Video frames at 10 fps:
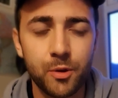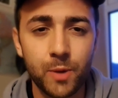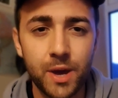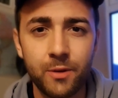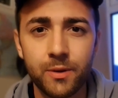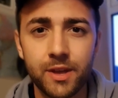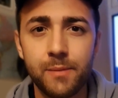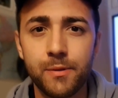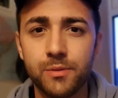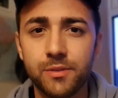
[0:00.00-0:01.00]
you're well, keeping
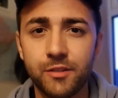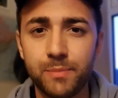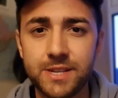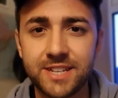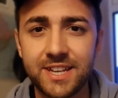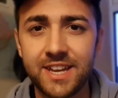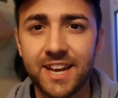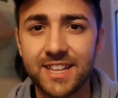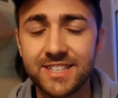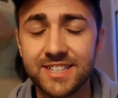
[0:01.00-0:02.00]
yourself busy and
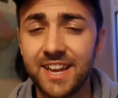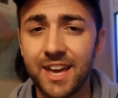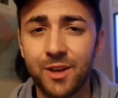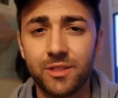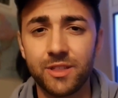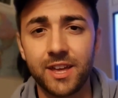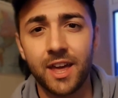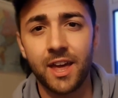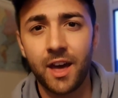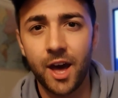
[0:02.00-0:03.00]
staying healthy.
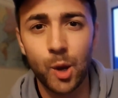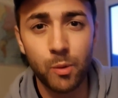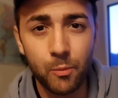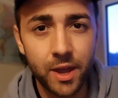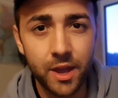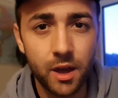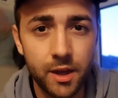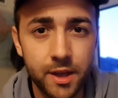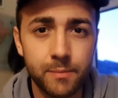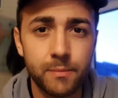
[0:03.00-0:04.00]
One way I
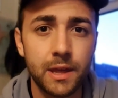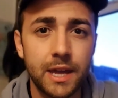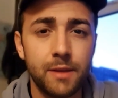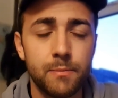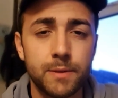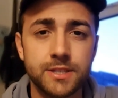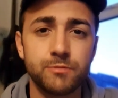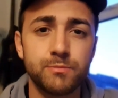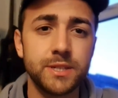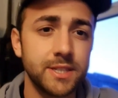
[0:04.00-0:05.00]
am keeping myself
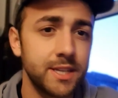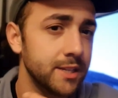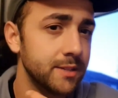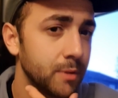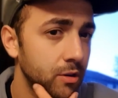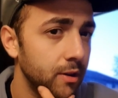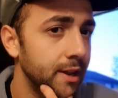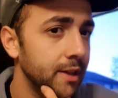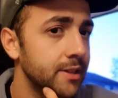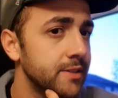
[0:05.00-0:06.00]
busy is by growing out
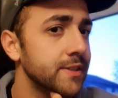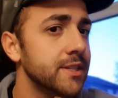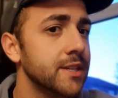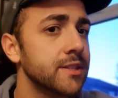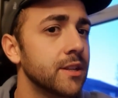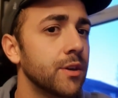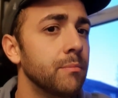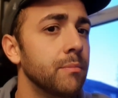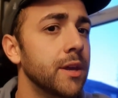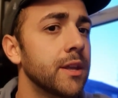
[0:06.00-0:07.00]
this fantastic looking
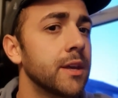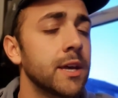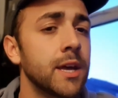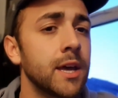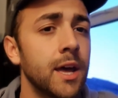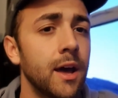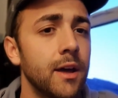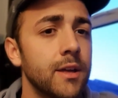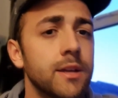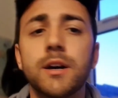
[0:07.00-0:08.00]
beard.
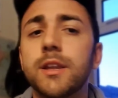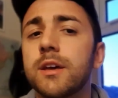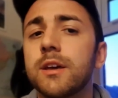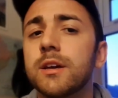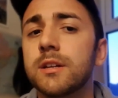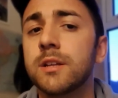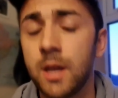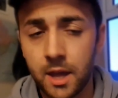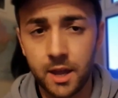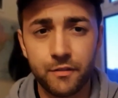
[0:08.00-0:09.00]
I know,
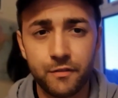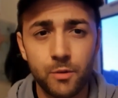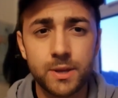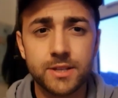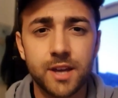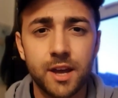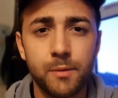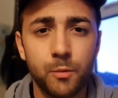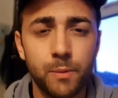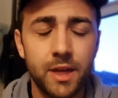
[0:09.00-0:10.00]
in a few weeks' time it will
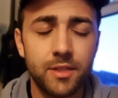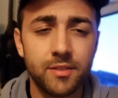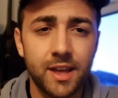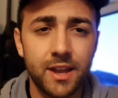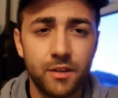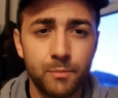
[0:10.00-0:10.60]
be at the standard